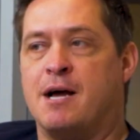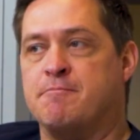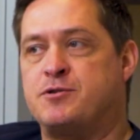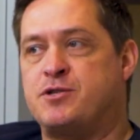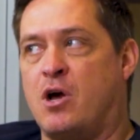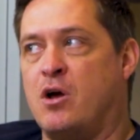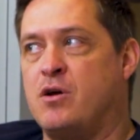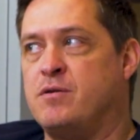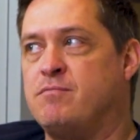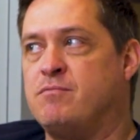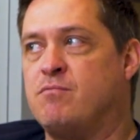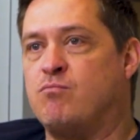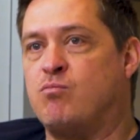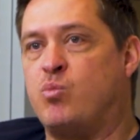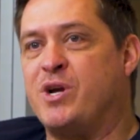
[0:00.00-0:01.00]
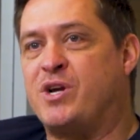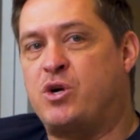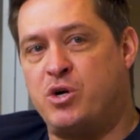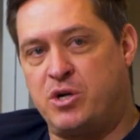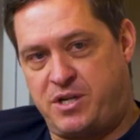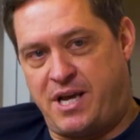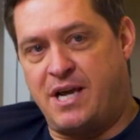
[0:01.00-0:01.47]
So we
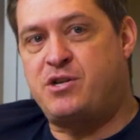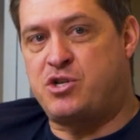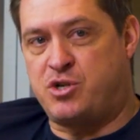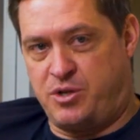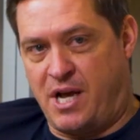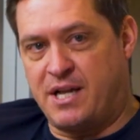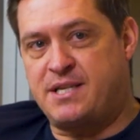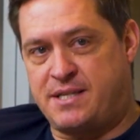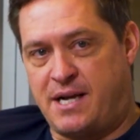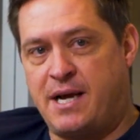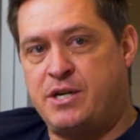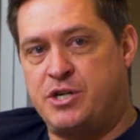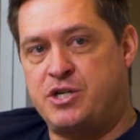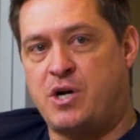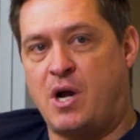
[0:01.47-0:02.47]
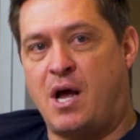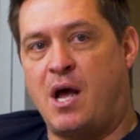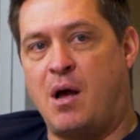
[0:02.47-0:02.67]
could get to that stage,